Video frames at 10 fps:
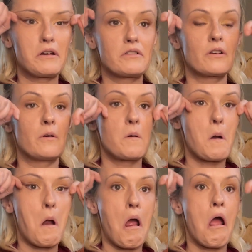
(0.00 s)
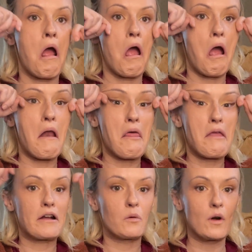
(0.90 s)
So, and I
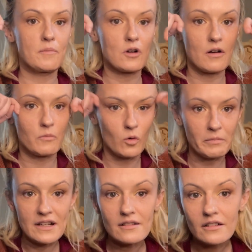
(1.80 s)
think I wiped off all my